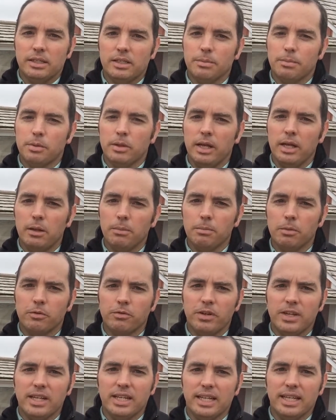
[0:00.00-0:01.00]
to help
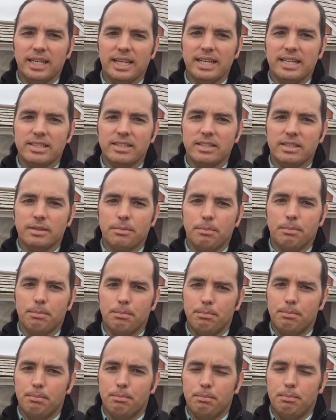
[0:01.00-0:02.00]
prevent against
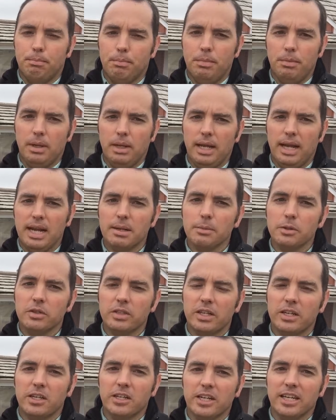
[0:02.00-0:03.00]

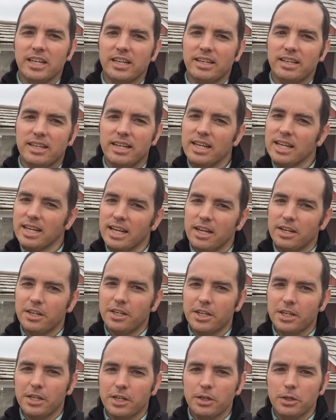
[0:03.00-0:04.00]
animals that are going to dig
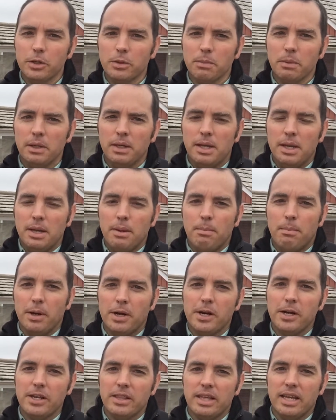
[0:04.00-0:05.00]
under your coop.
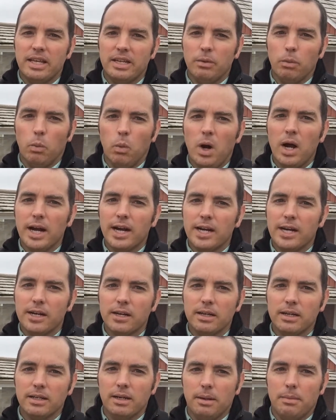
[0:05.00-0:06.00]
Bury that
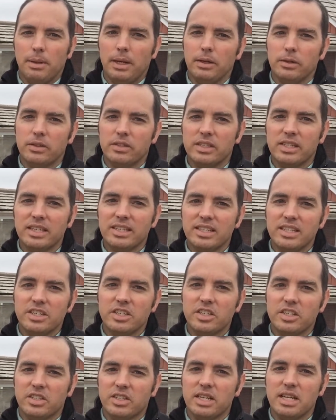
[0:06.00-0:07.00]
wire about 6
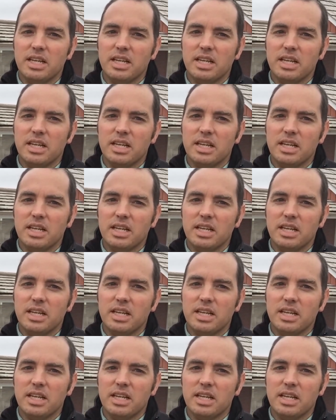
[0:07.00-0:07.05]
inches